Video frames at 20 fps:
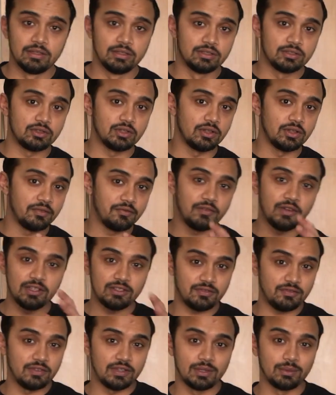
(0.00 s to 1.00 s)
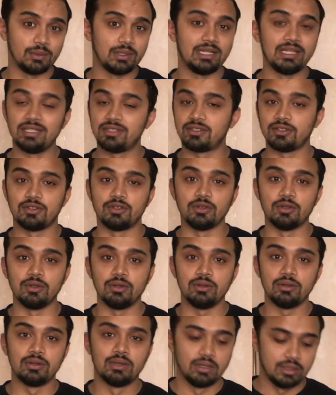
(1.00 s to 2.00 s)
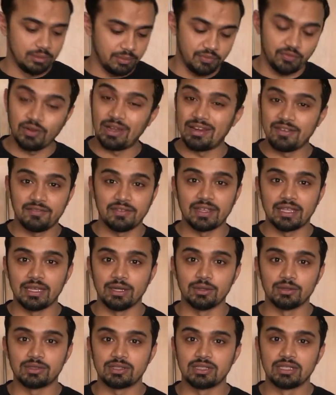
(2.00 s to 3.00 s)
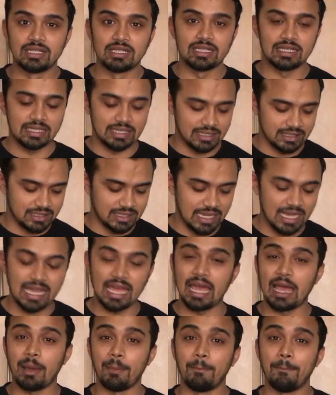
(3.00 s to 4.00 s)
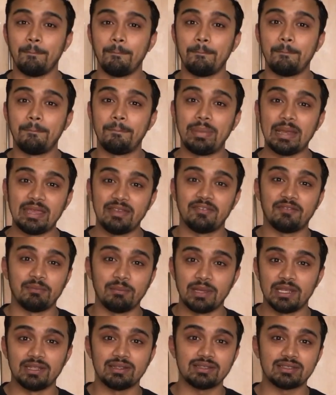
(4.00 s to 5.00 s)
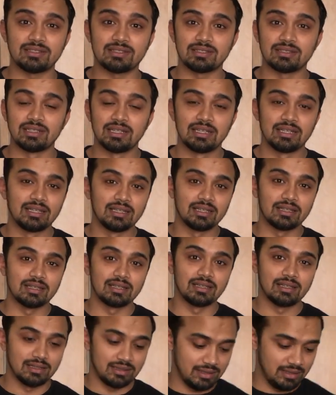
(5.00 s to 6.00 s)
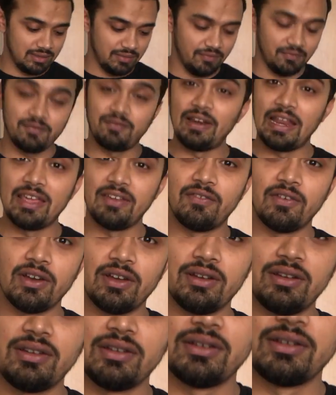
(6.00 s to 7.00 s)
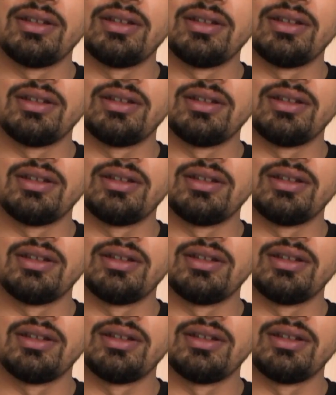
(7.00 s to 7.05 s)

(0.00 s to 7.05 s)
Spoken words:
So the first thing we need to do for anything else is get our beef mince flavoured.